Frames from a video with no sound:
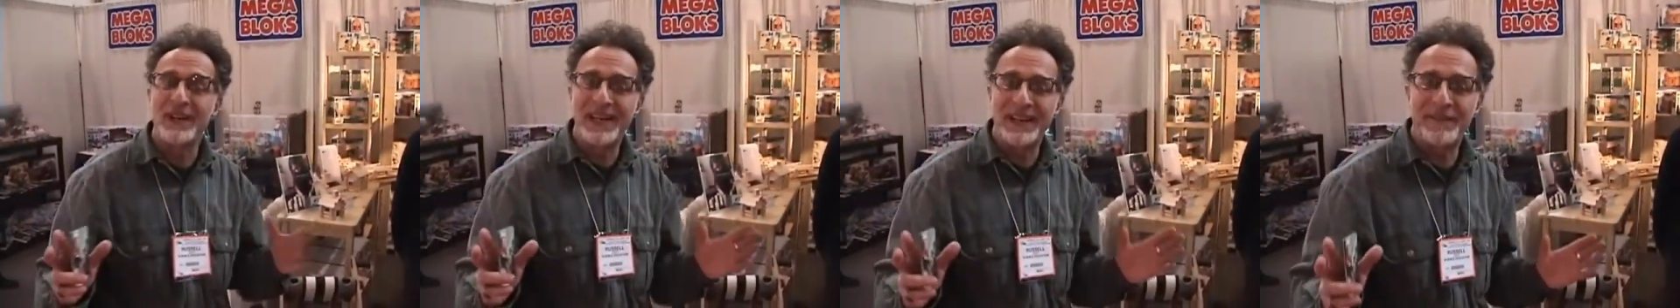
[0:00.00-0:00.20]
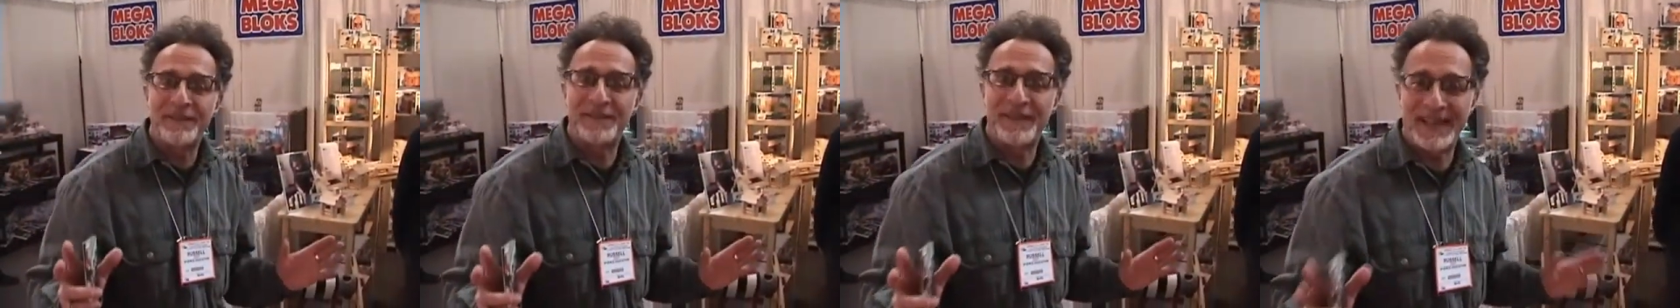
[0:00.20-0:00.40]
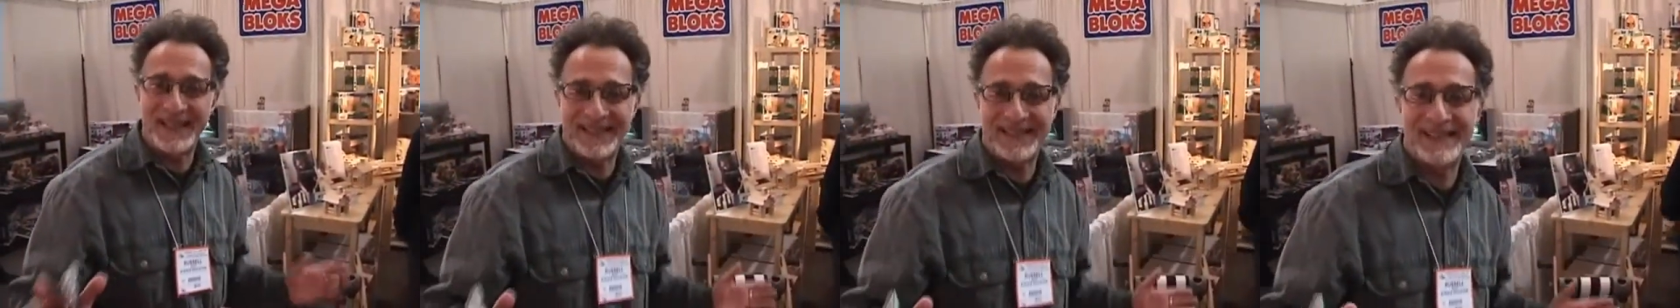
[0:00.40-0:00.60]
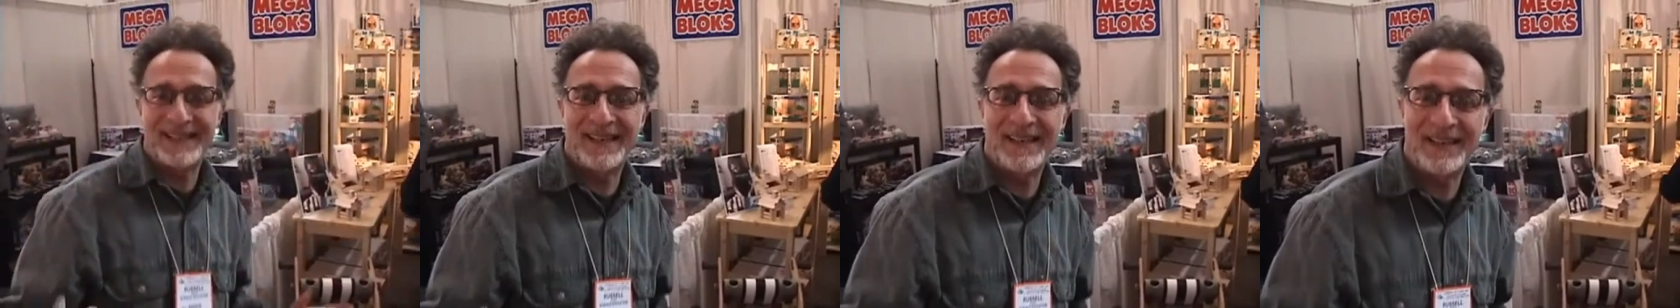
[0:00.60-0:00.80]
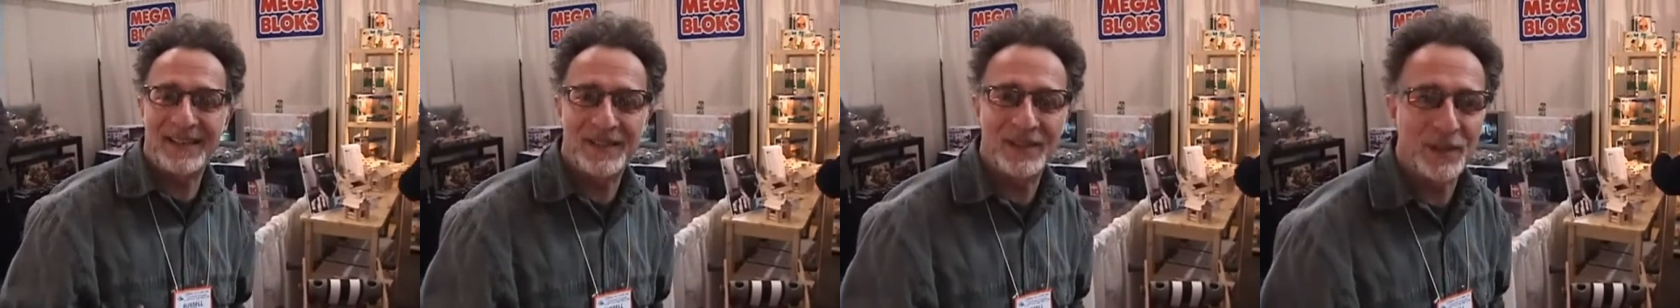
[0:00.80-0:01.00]
really
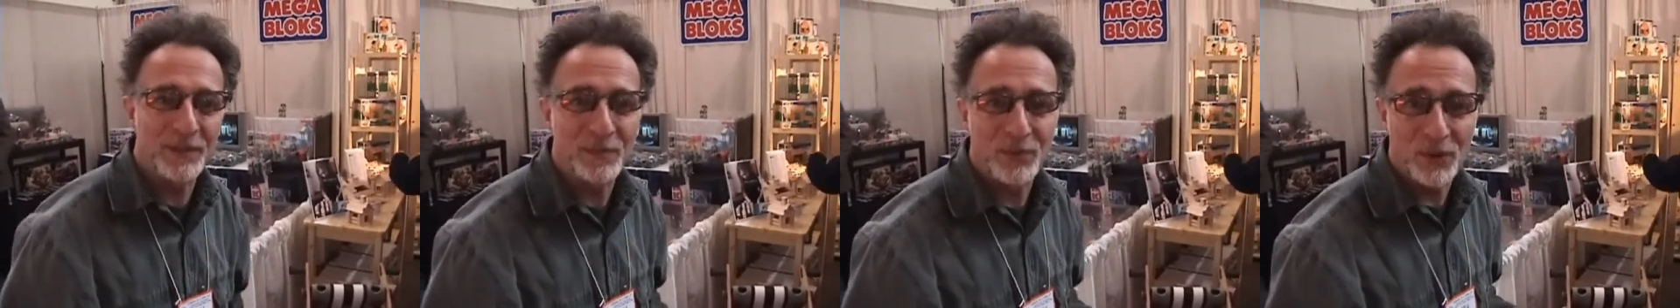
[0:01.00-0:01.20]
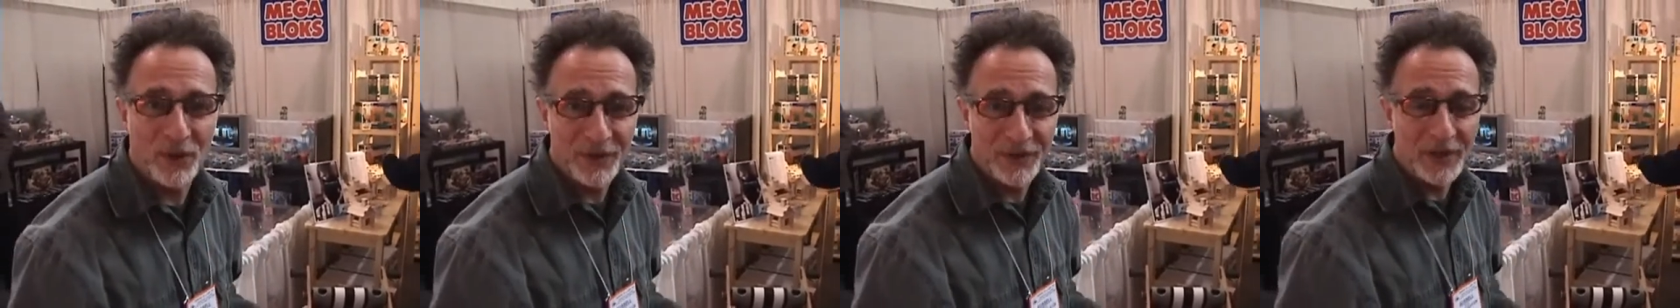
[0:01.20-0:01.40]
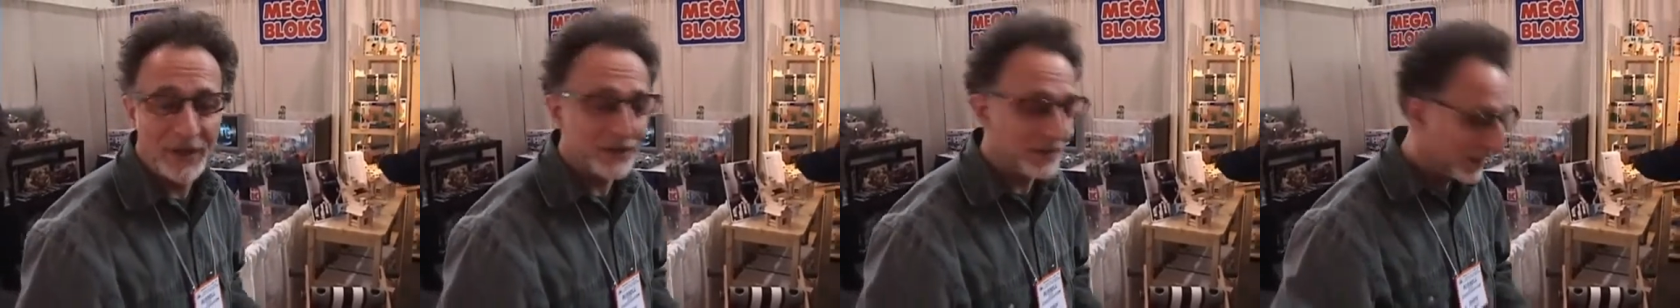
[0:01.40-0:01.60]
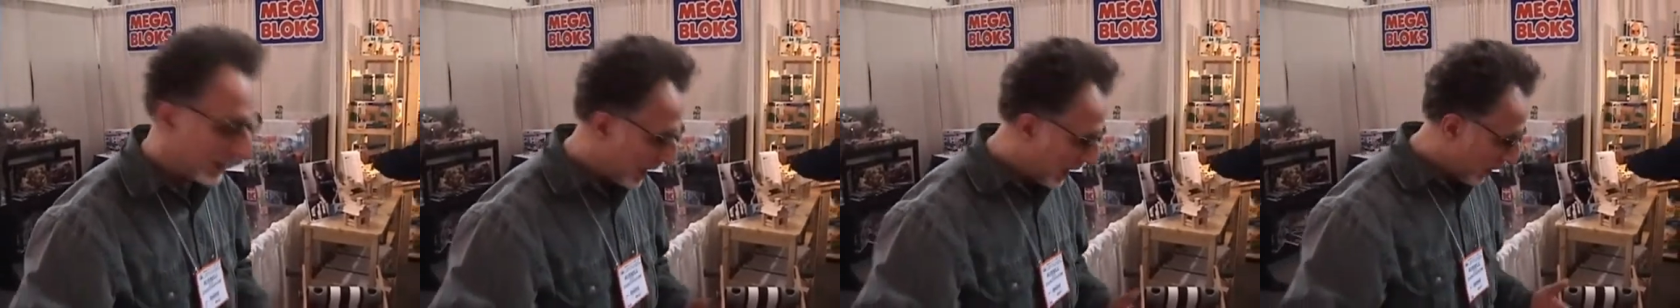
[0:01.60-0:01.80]
fantastic product,